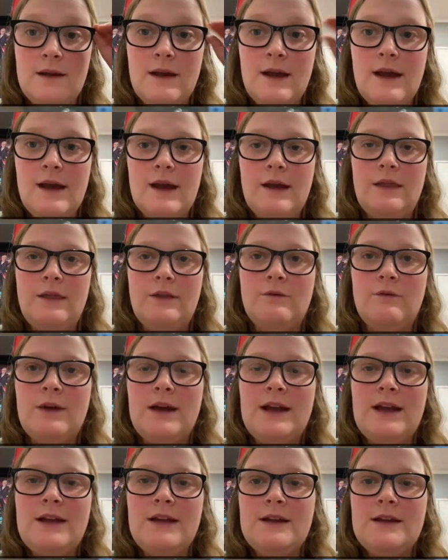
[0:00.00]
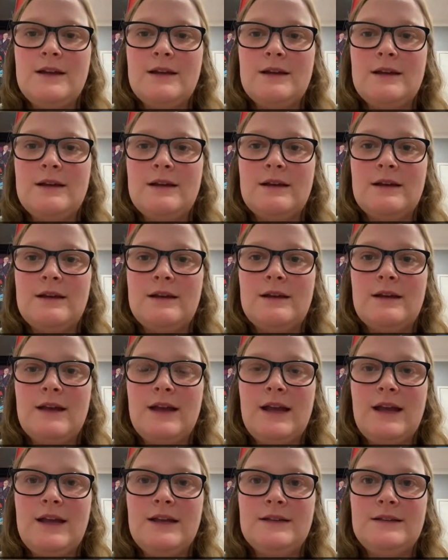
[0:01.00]
and the rare
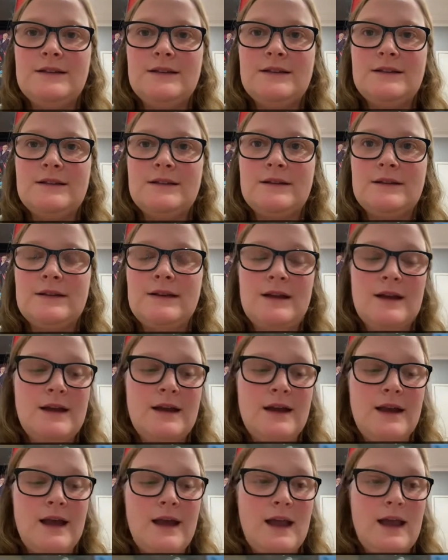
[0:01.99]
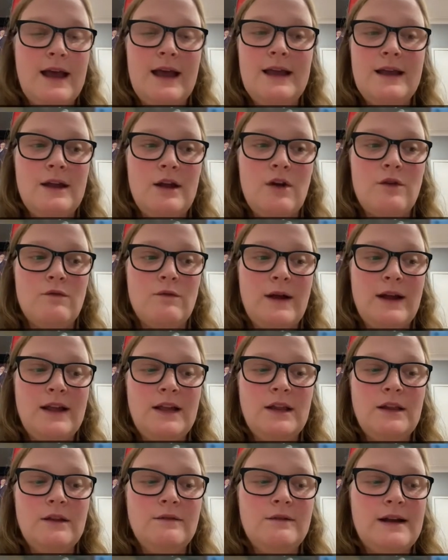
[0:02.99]
is a
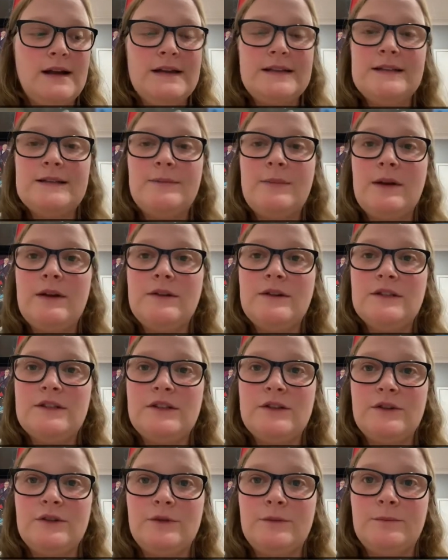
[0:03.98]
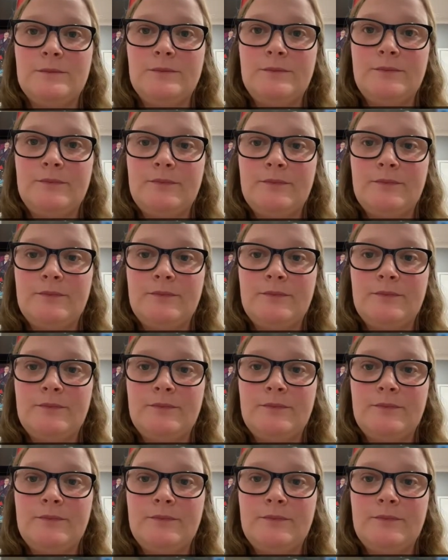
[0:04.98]
regular rare spirit tomb.